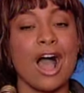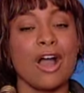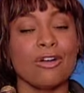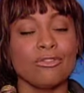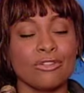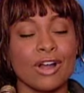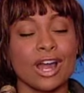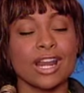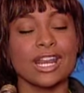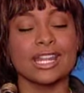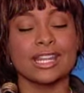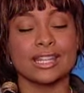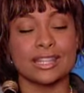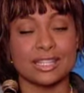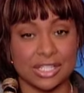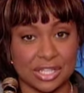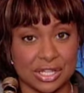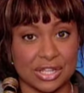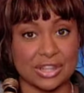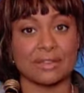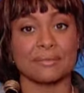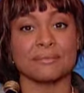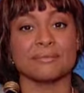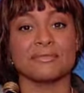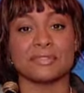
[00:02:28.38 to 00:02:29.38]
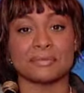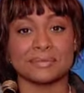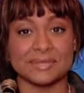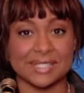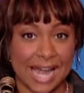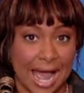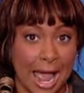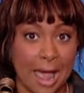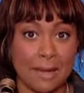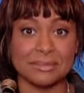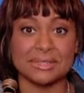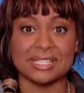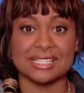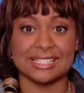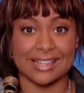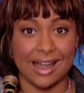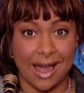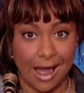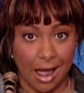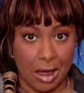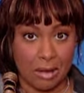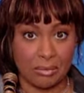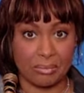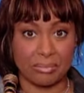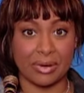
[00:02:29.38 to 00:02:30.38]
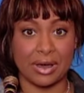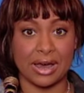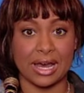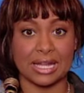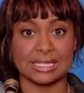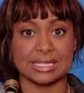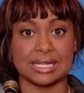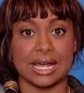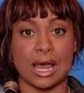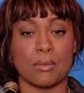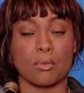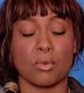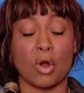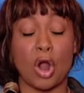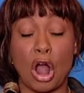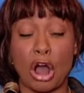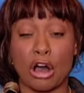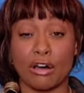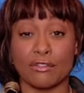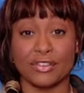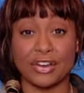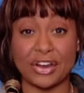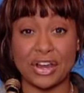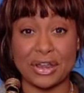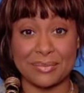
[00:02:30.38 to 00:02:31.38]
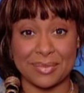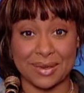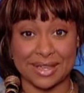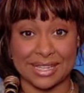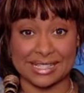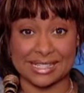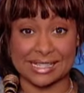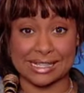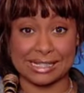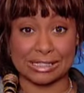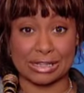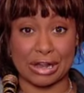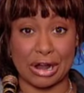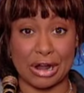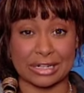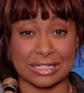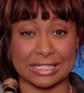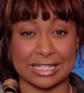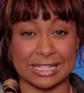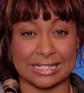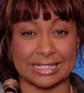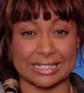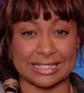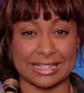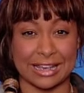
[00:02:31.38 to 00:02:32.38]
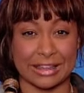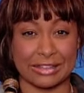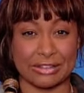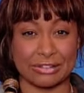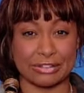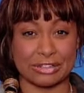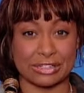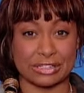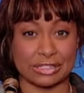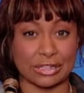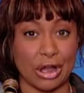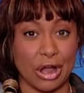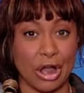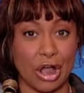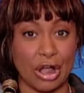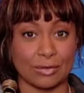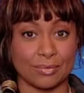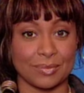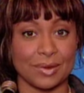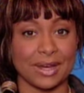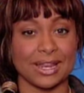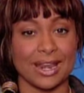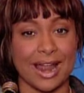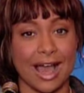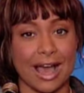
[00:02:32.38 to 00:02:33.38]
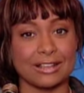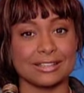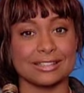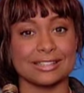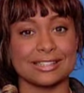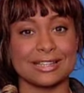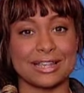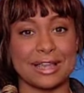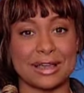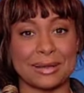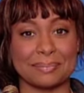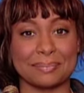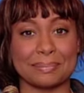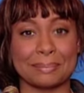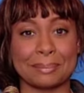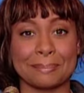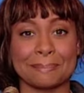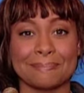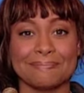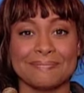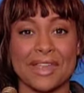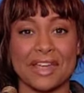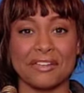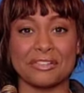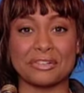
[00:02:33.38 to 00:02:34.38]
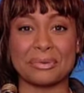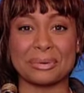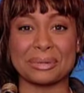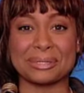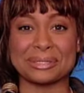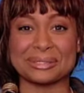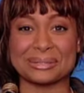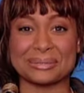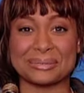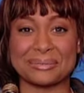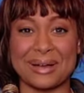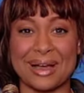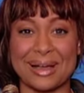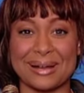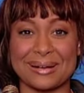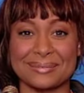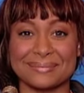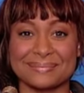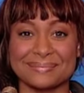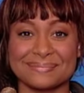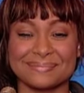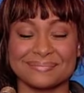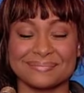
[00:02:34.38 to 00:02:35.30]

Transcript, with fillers: I'll run into them from time to time, but um, we're all very busy. It's hard to get together and talk, but I'll see them every once in a while.